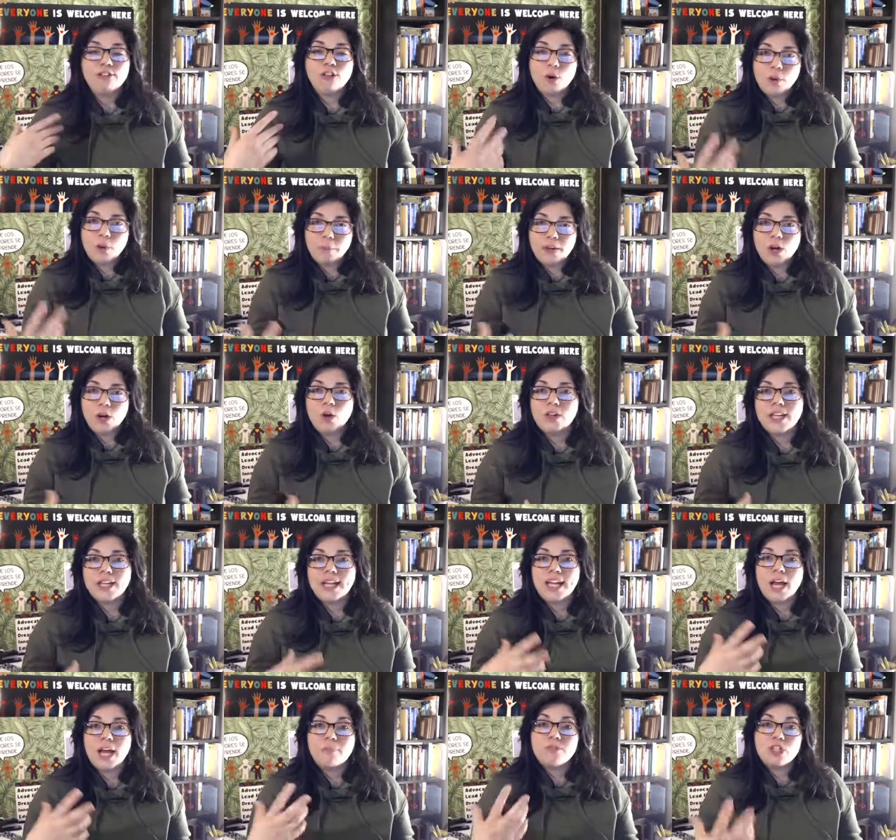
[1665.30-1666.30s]
lo and behold,
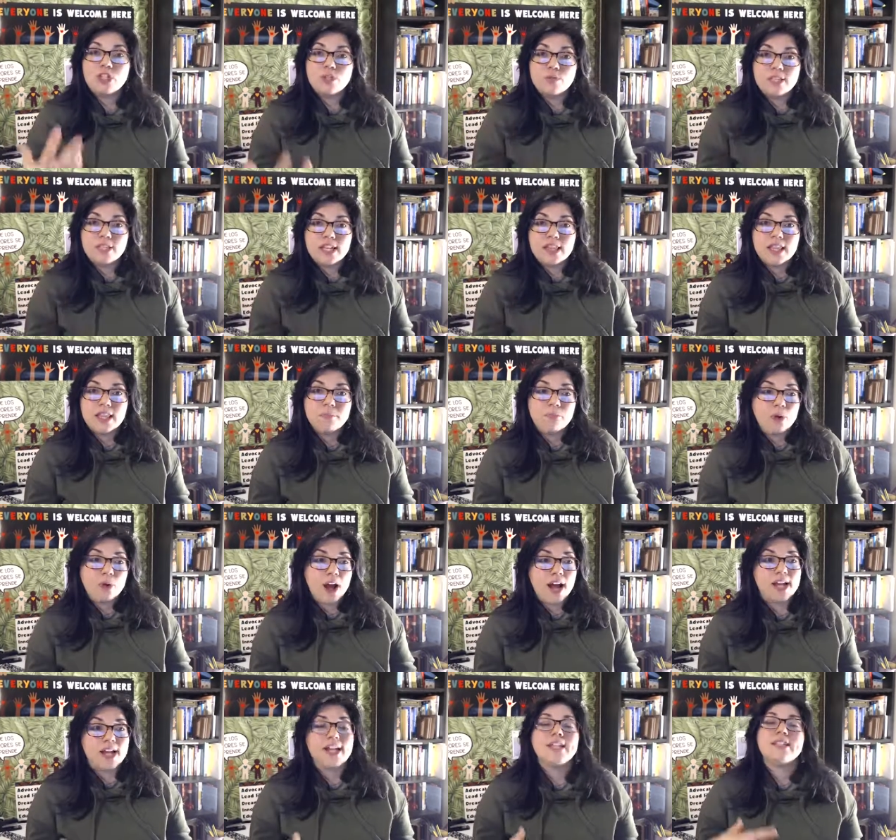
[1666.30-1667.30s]
I kept using the
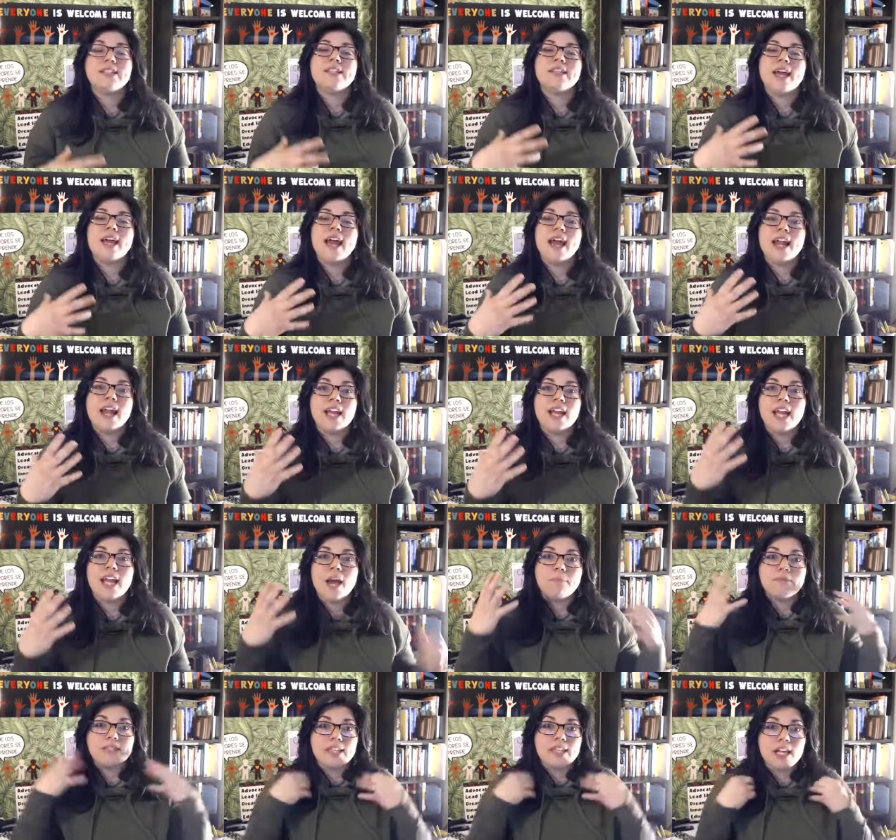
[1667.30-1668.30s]
products and I
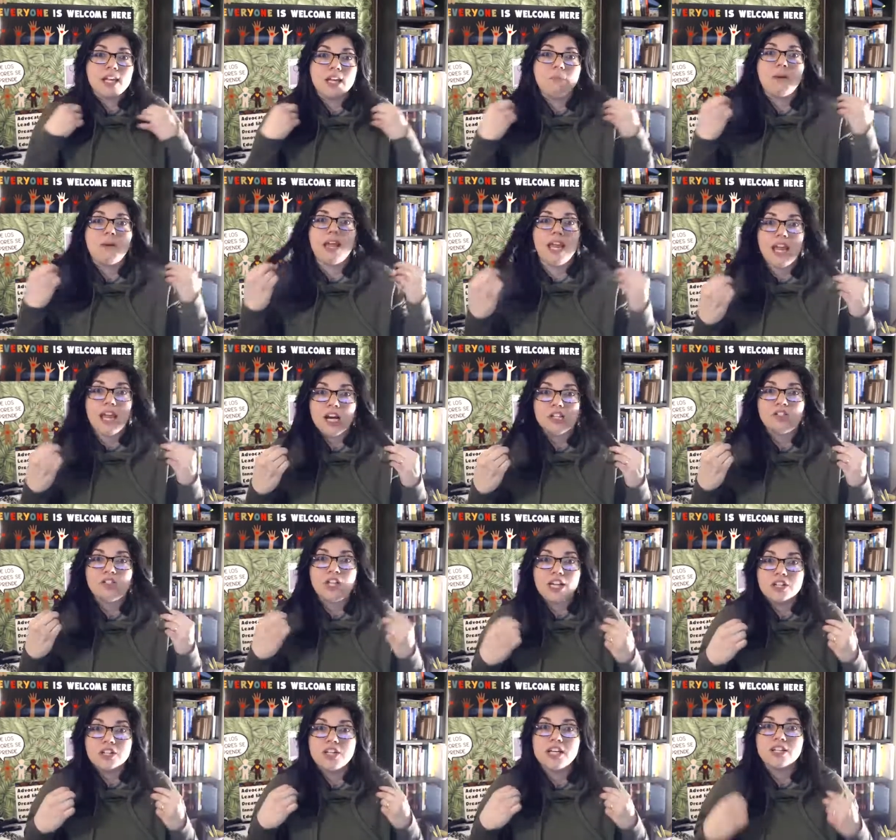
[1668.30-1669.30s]
kept seeing my hair
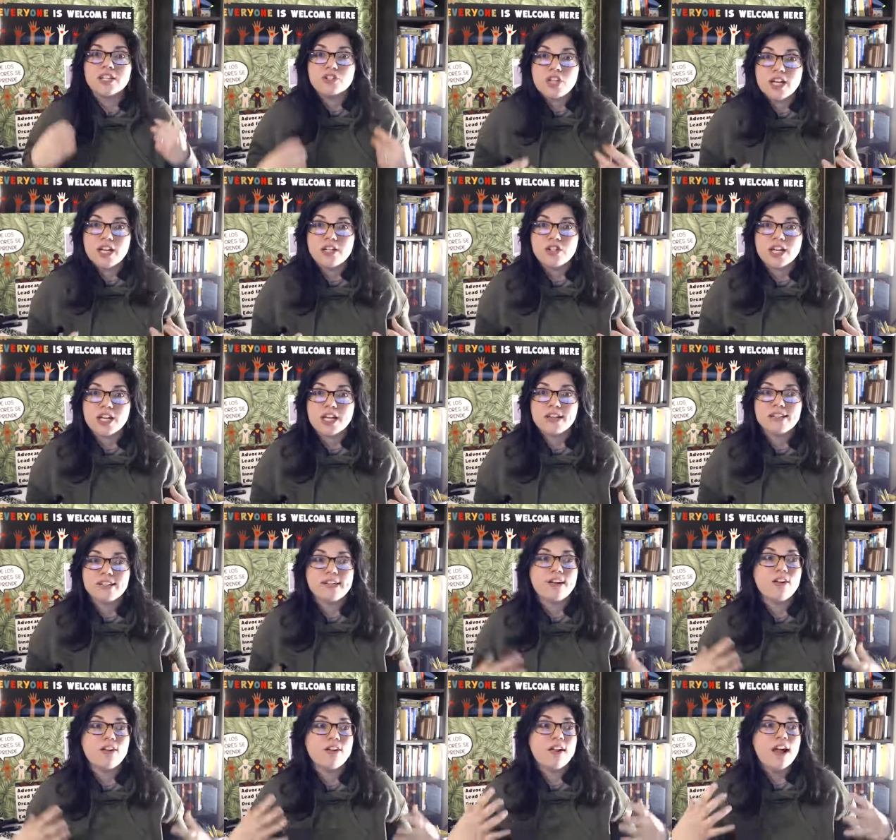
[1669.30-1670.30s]
changing and changing
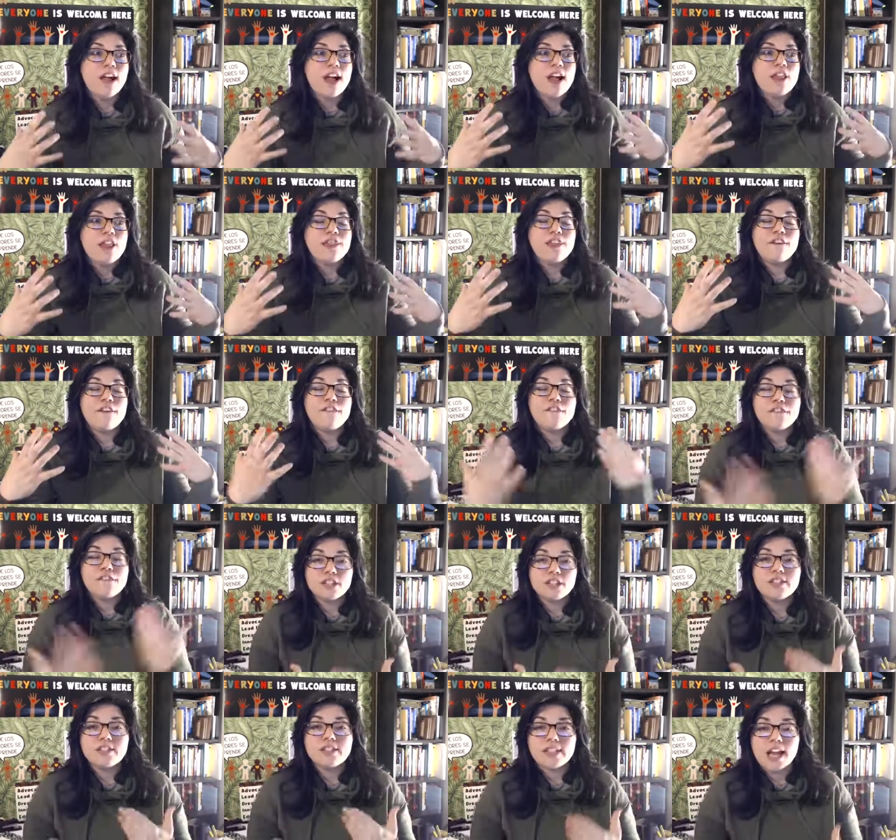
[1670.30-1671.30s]
until the
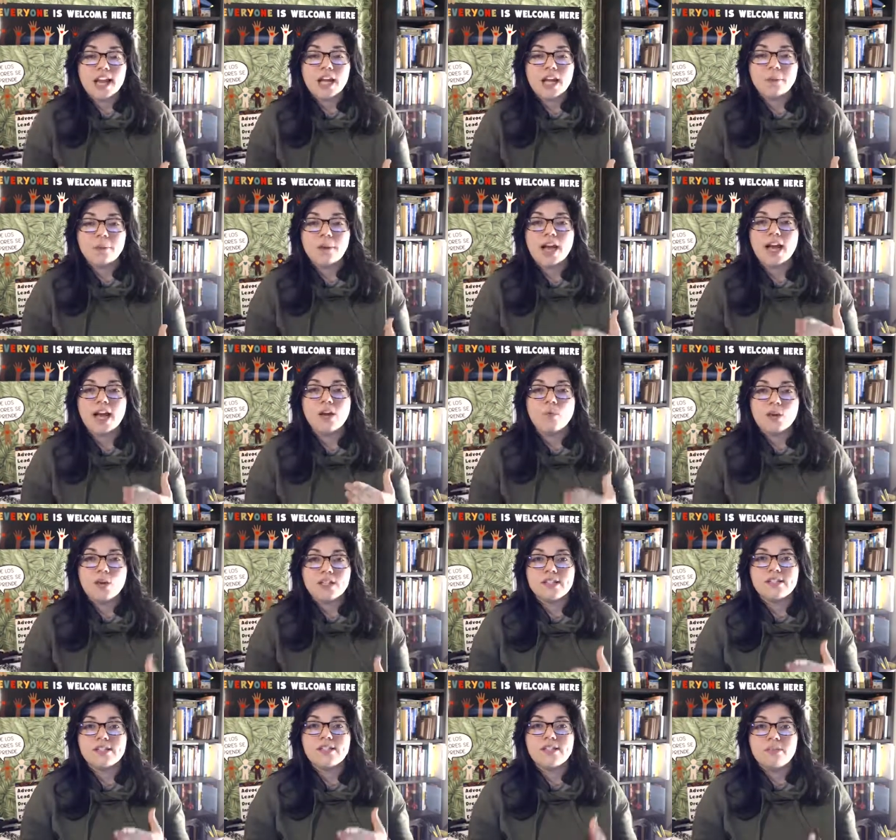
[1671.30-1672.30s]
first time I
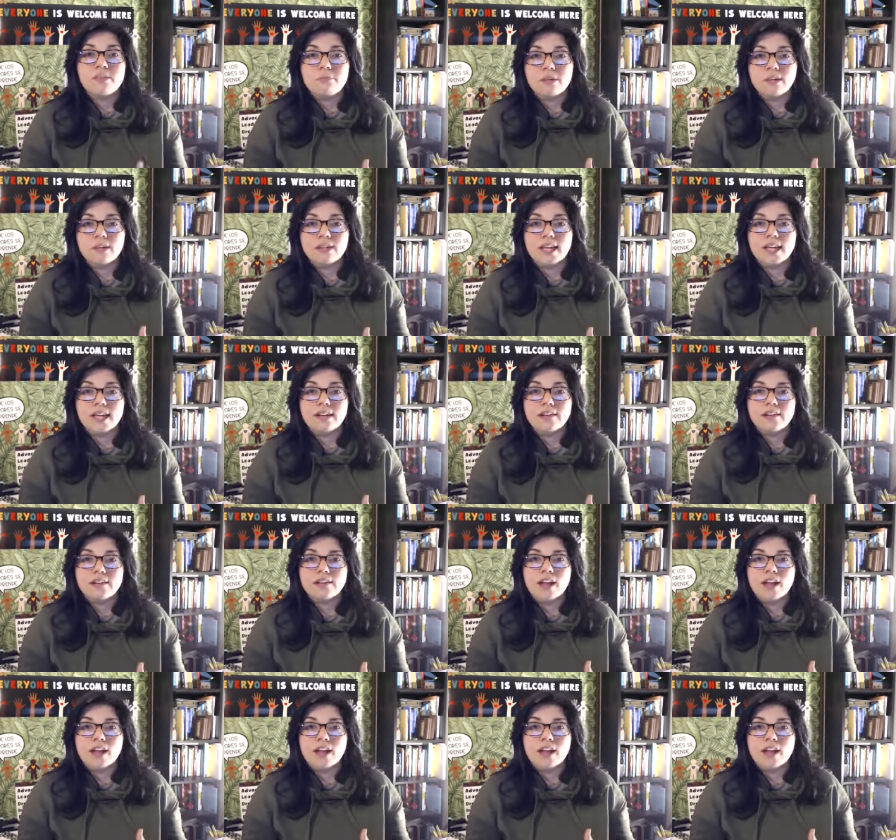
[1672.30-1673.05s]
went into the building,